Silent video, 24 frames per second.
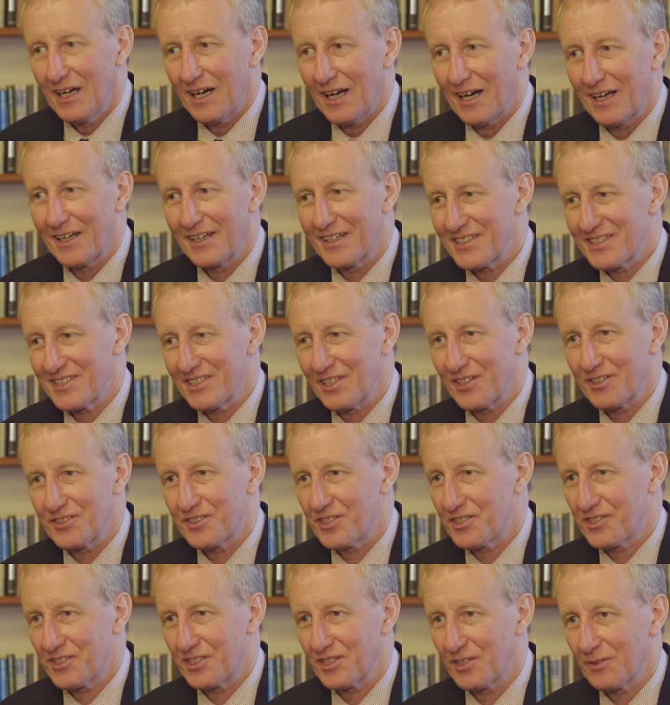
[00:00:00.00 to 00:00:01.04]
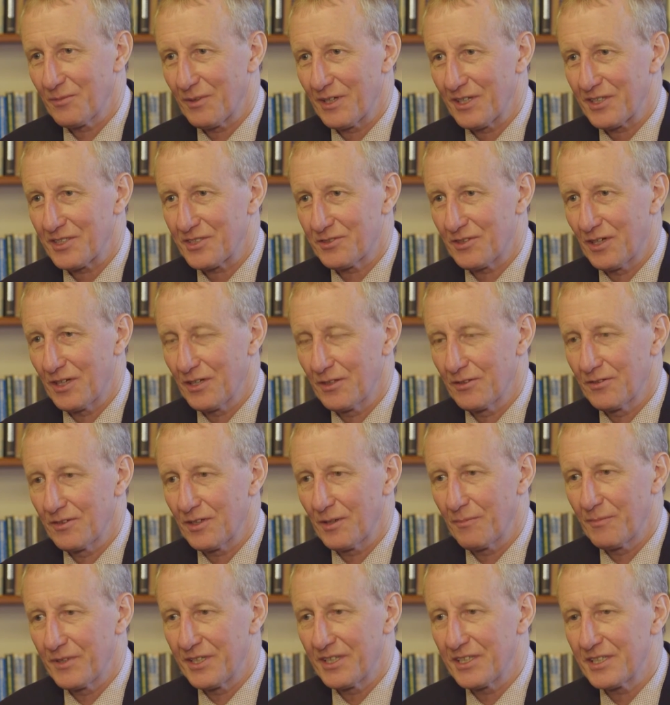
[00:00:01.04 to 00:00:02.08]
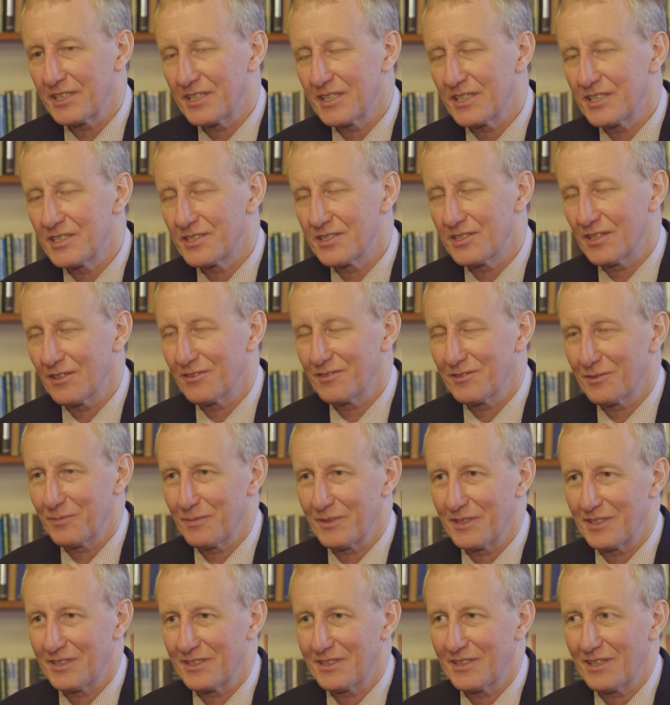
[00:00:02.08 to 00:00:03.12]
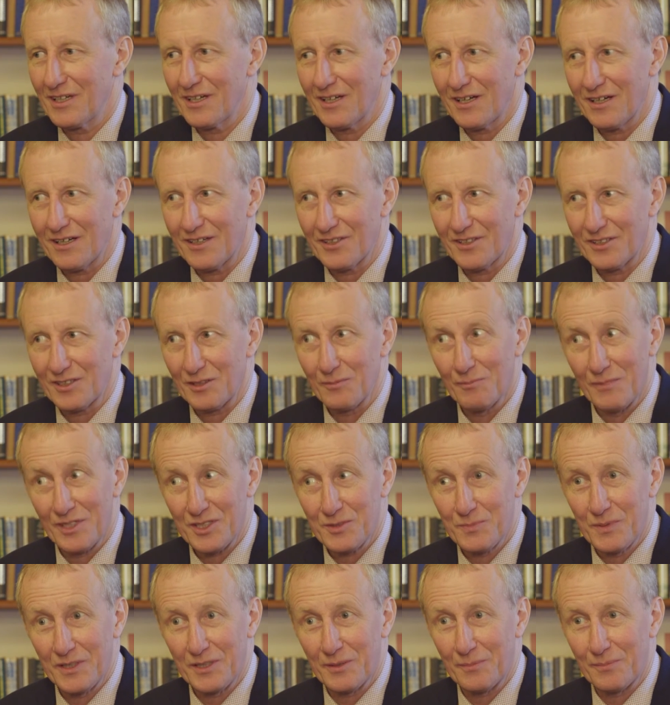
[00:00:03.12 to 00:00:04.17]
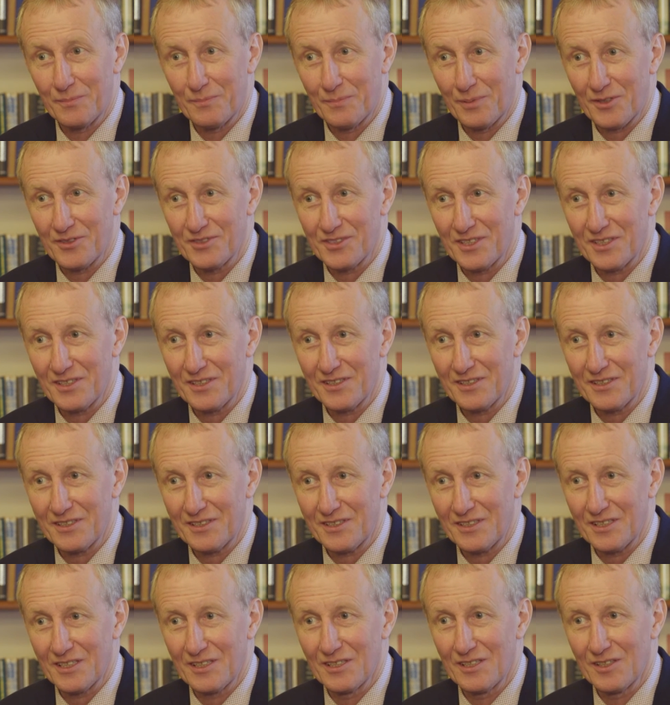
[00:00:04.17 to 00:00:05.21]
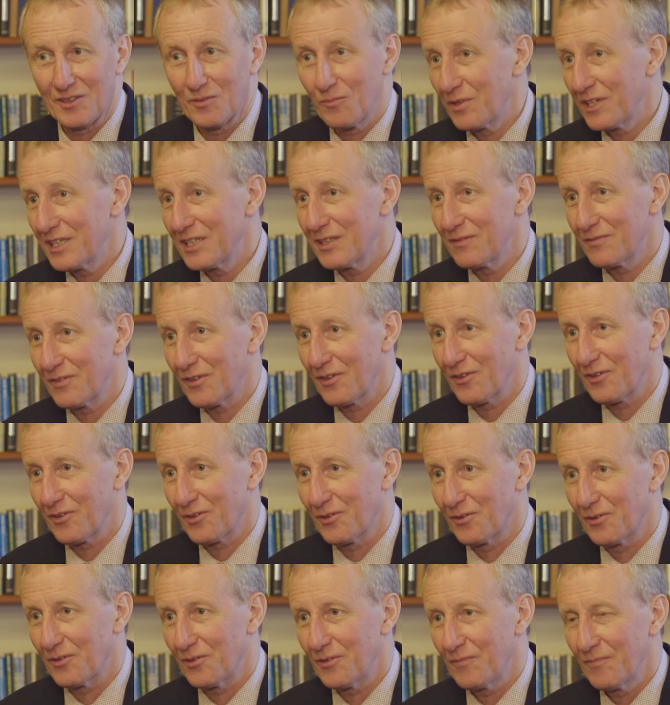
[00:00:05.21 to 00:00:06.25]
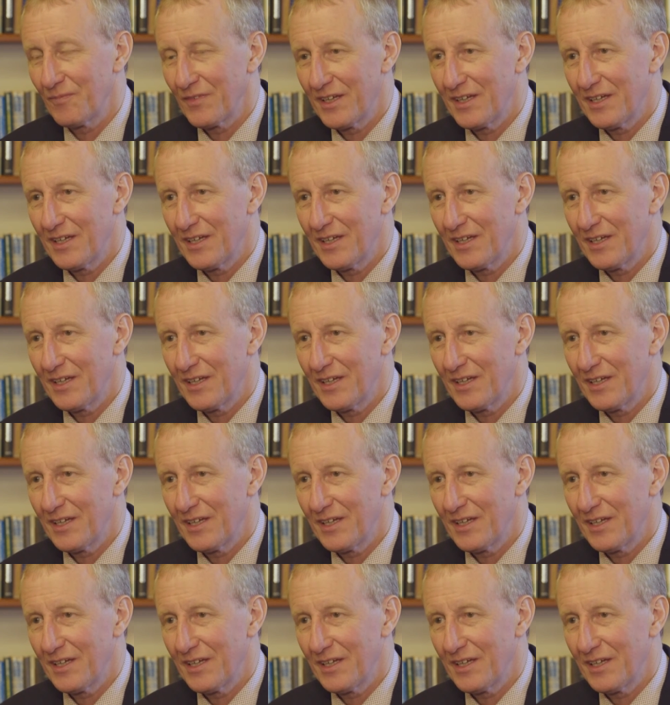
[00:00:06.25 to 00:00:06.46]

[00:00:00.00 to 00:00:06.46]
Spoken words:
And it's nice to see the way it's grown. I mean, it is going to be, I think, a much bigger project than we even thought.